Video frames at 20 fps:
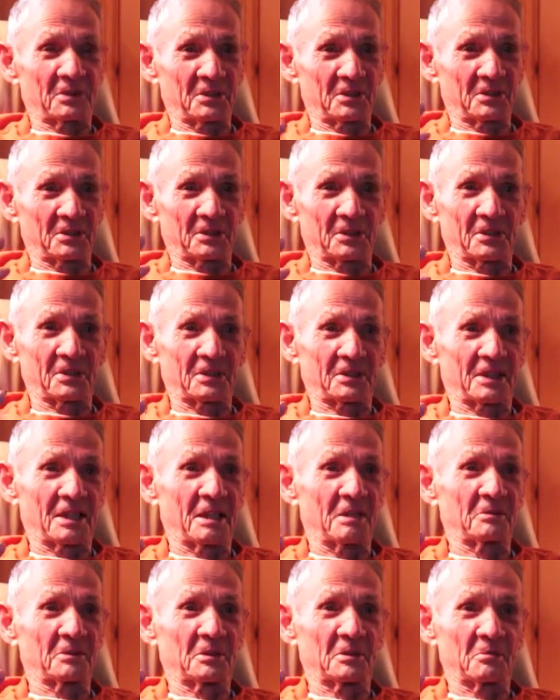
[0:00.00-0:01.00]
two short
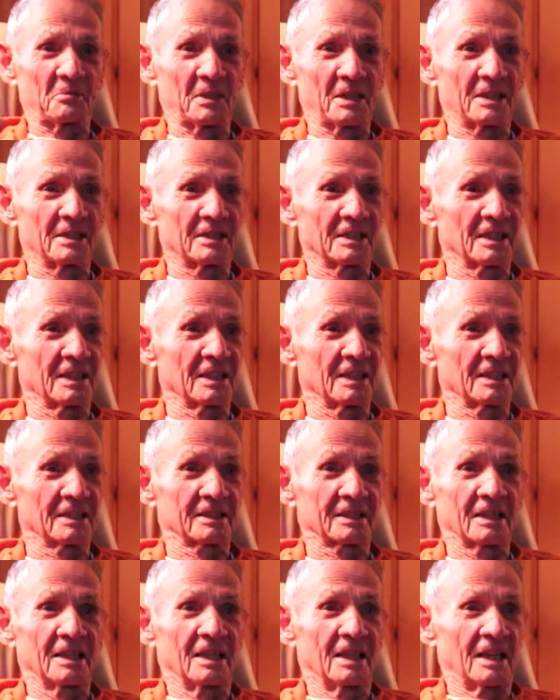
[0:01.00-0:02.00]
times in the major
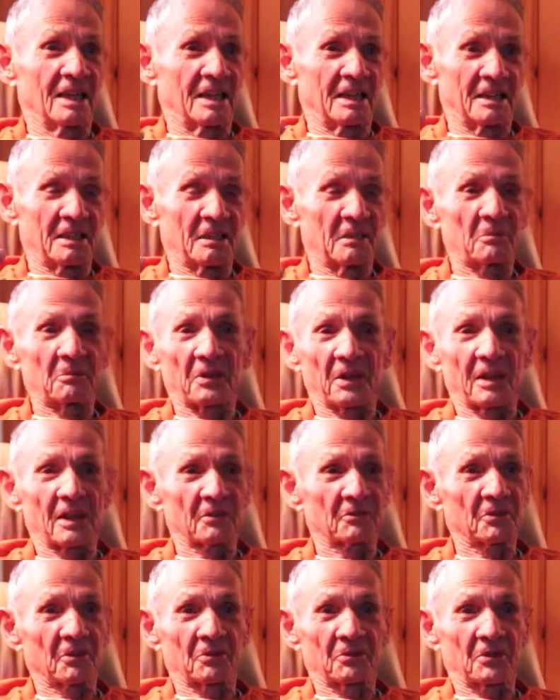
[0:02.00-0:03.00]
leagues, and I'm
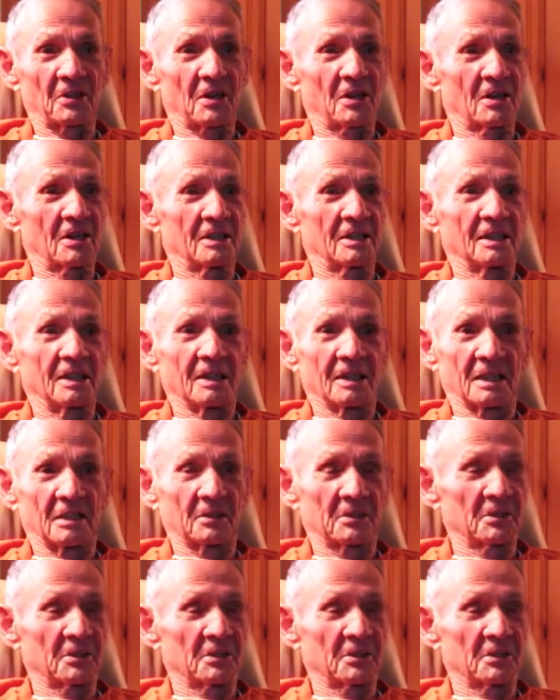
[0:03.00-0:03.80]
thankful for it.